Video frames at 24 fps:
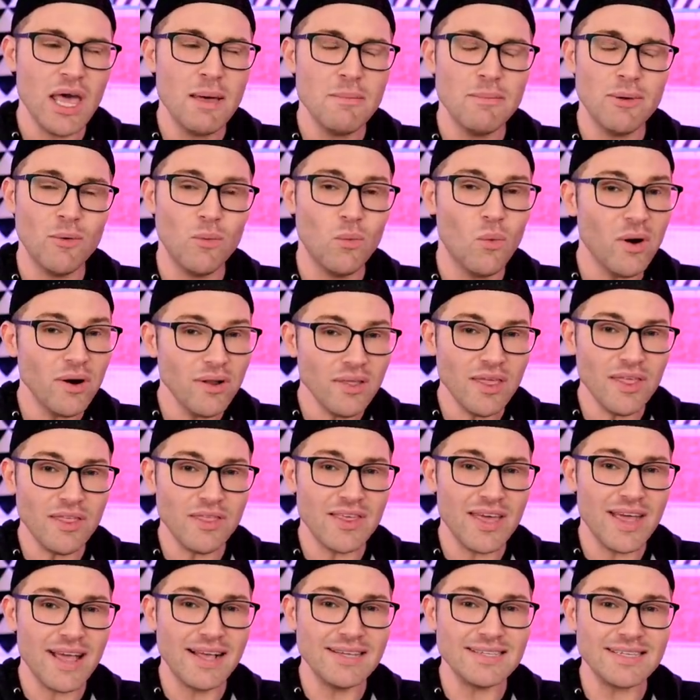But one of the
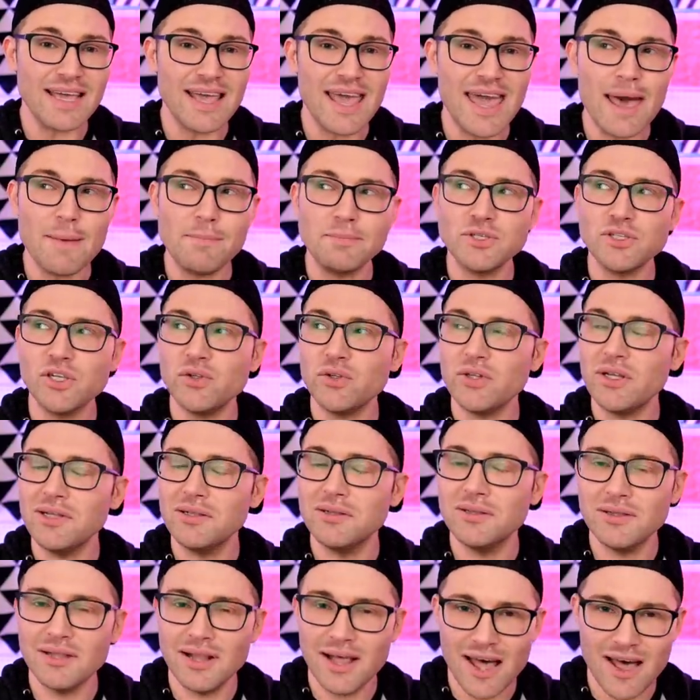things I absolutely
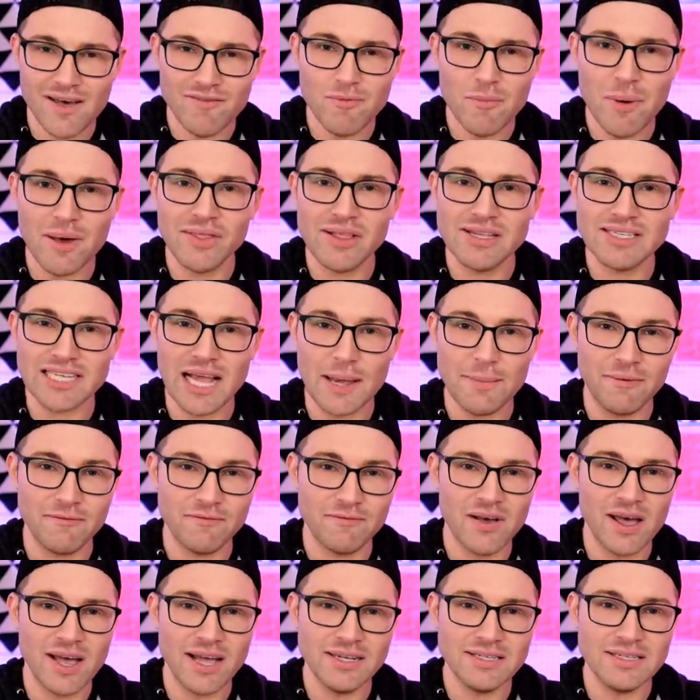love about this type of
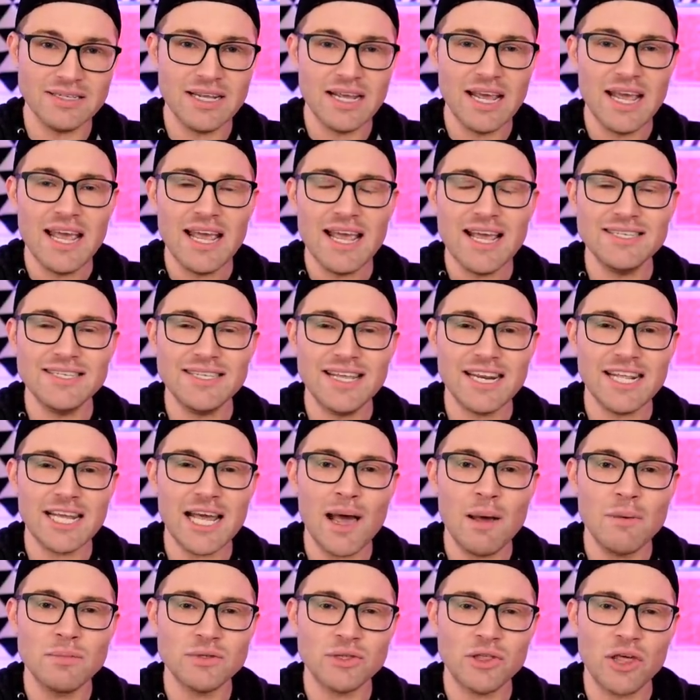font is that it
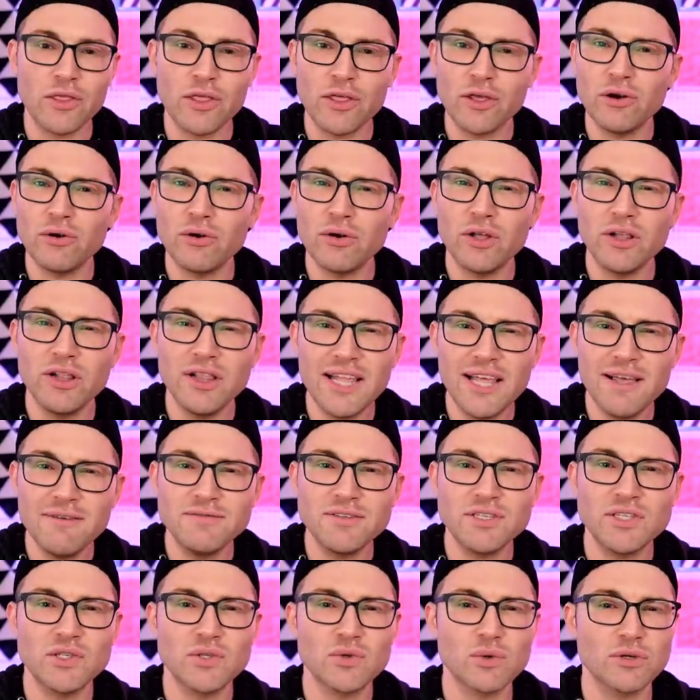comes with all the little
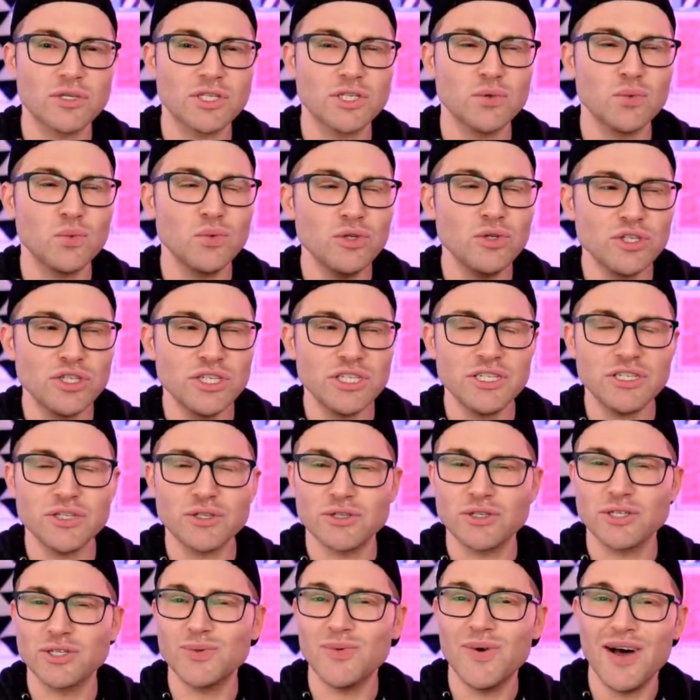glyphs or swooshes
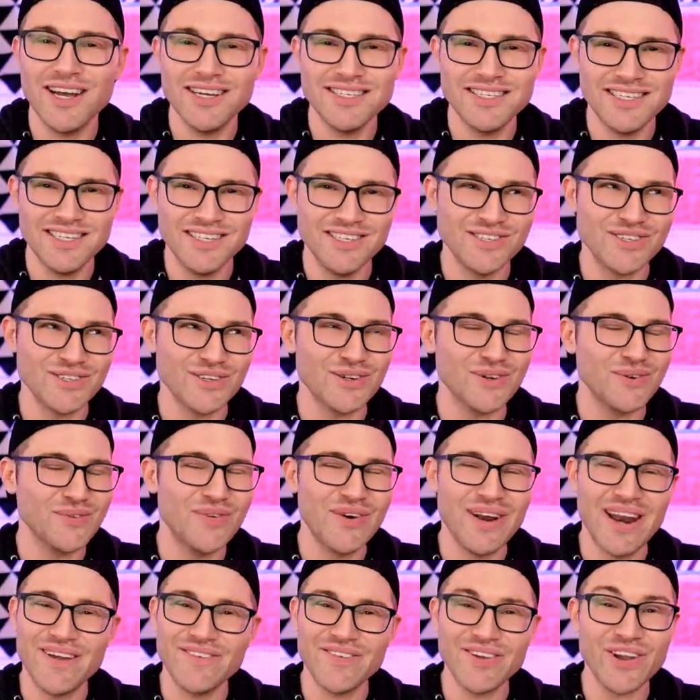or swashes or
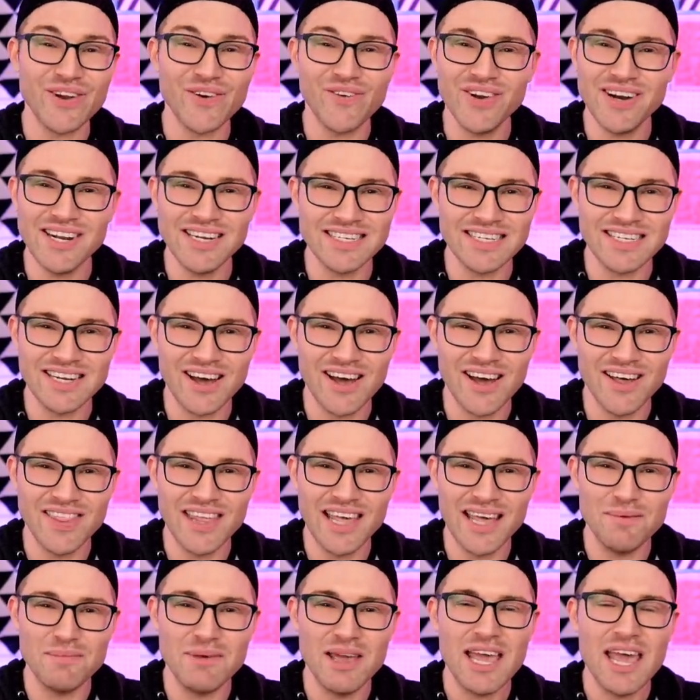whatever you're wanting to call
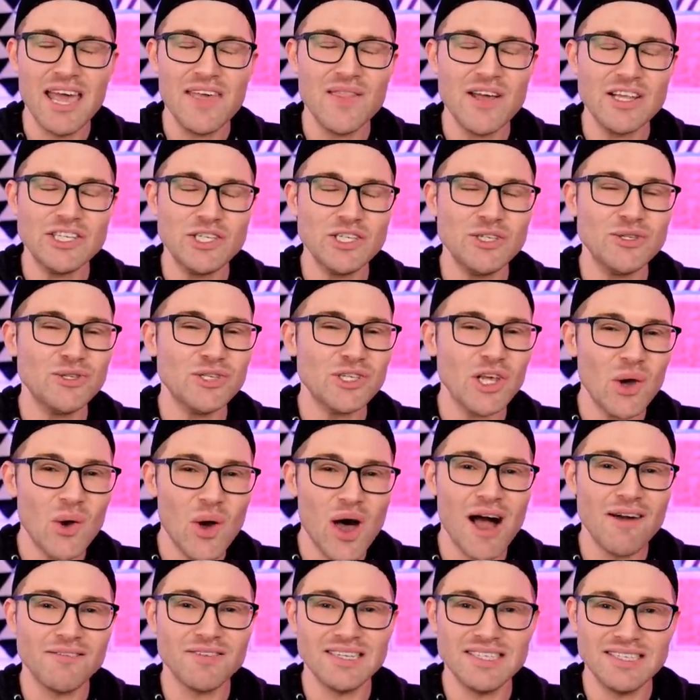them that you so
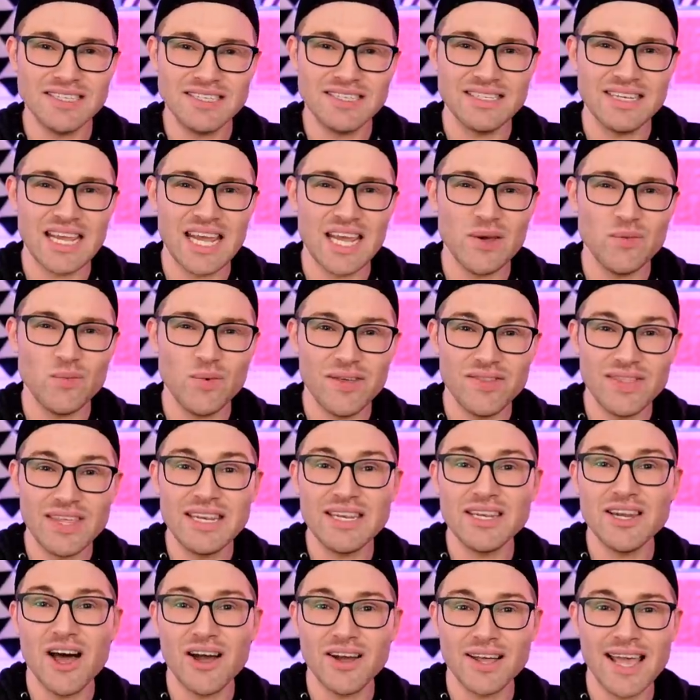often see with the
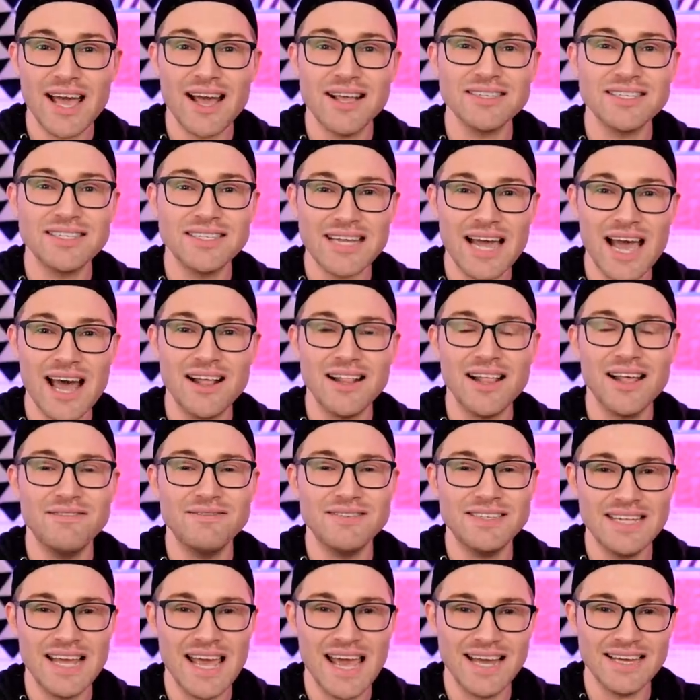knockout style
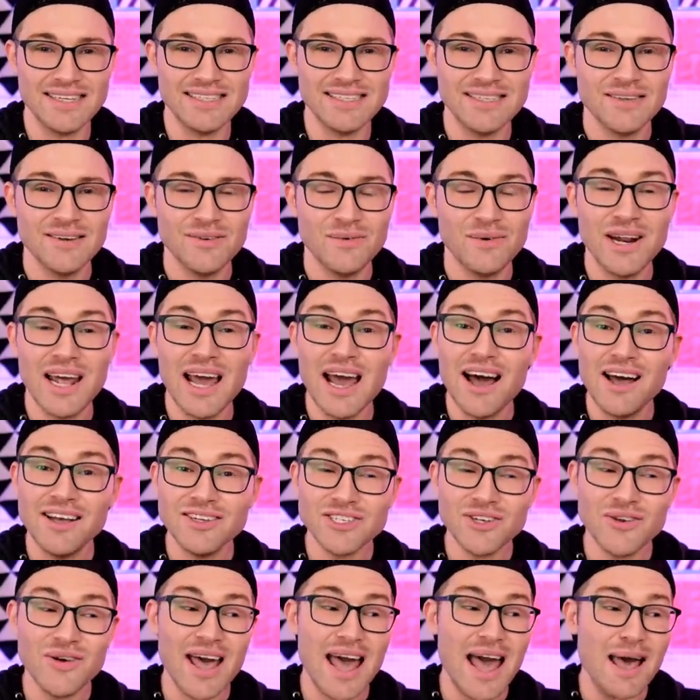of text. What I
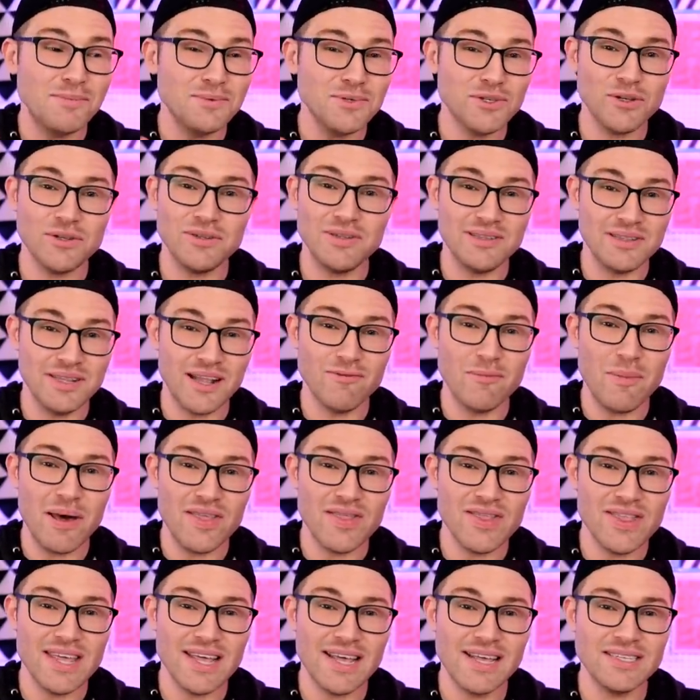also absolutely love
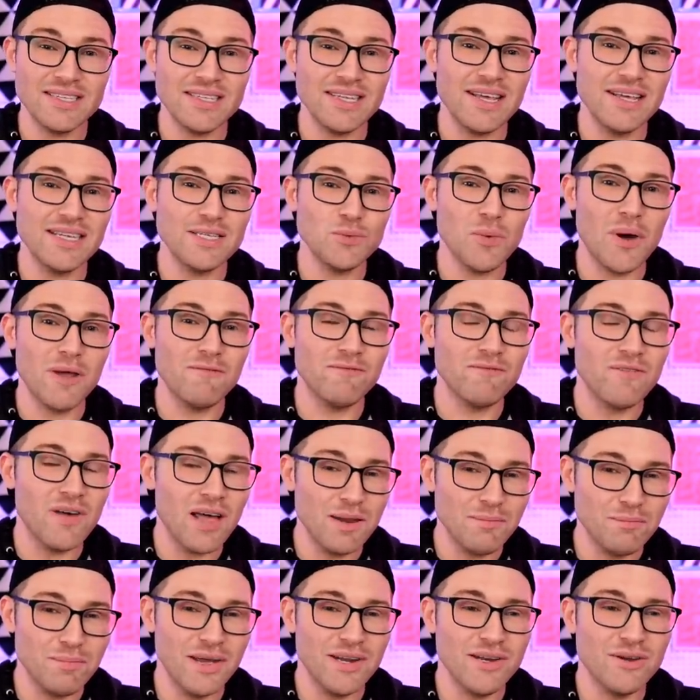about this is what
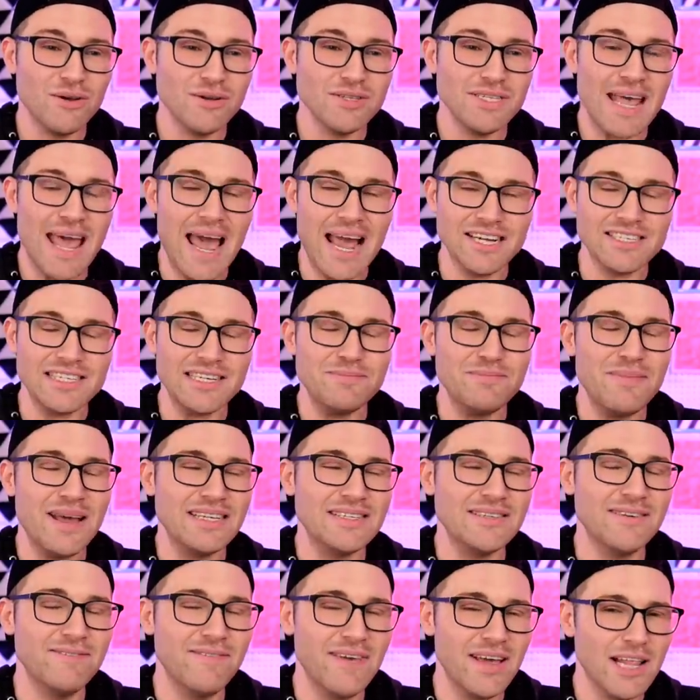Font Bundles actually
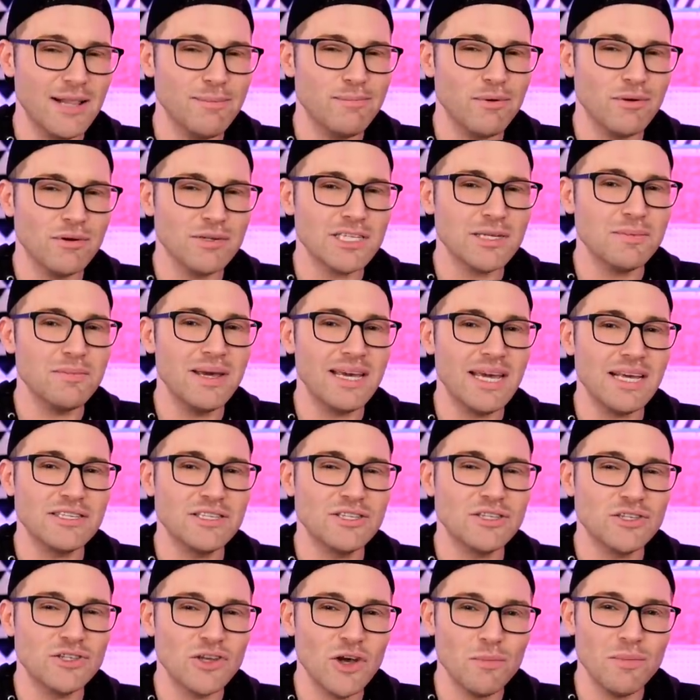makes available to make it
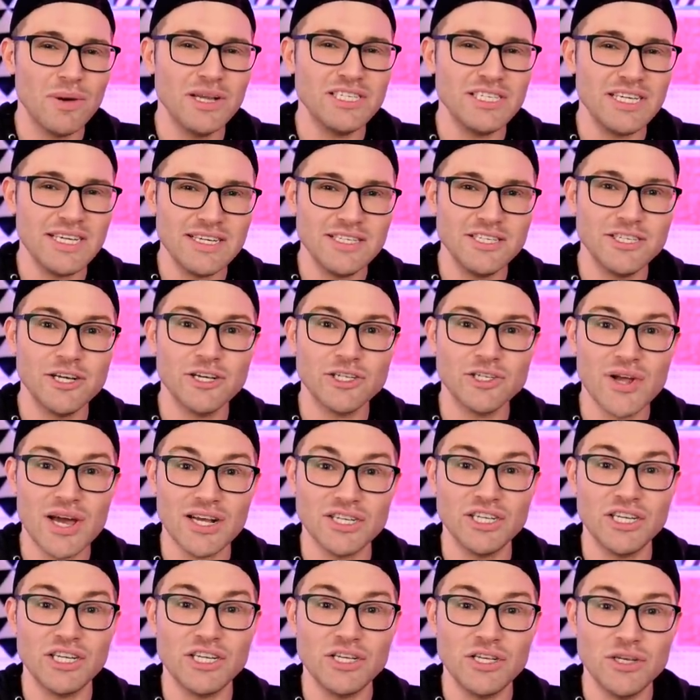so much easier to
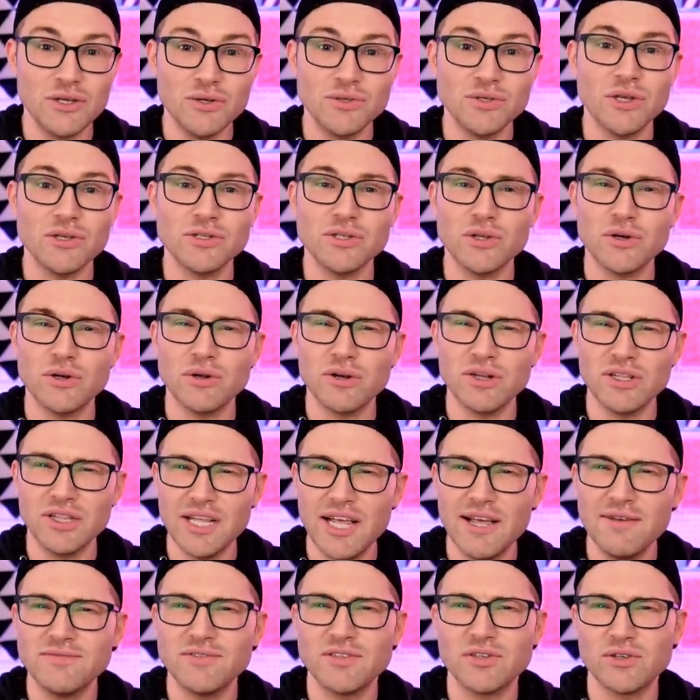actually use those little
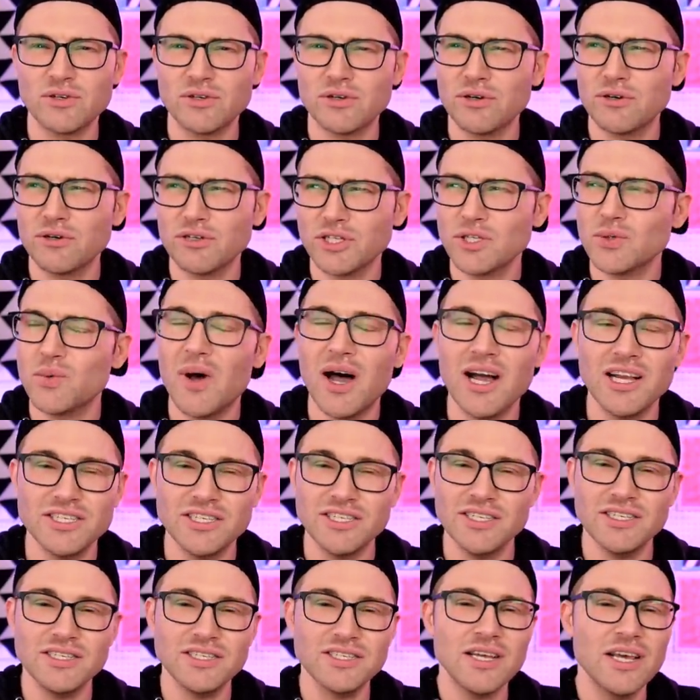glyphs or, or
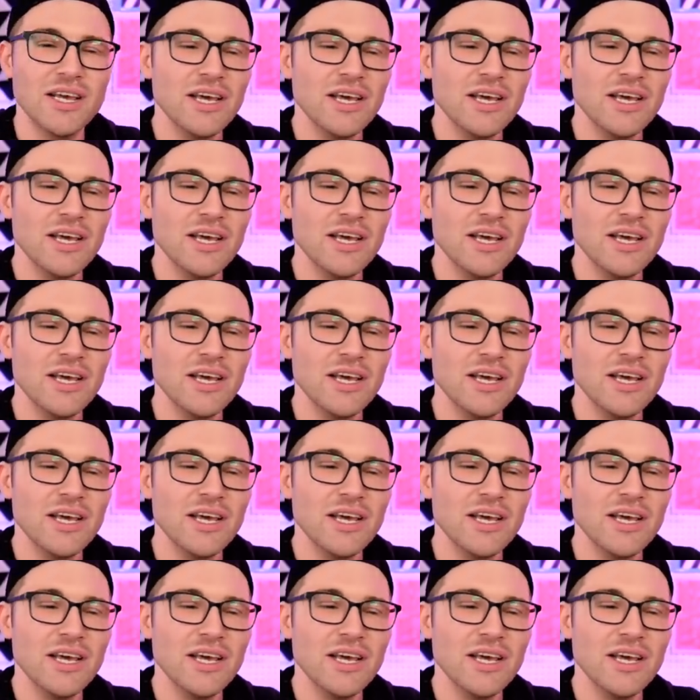swashes.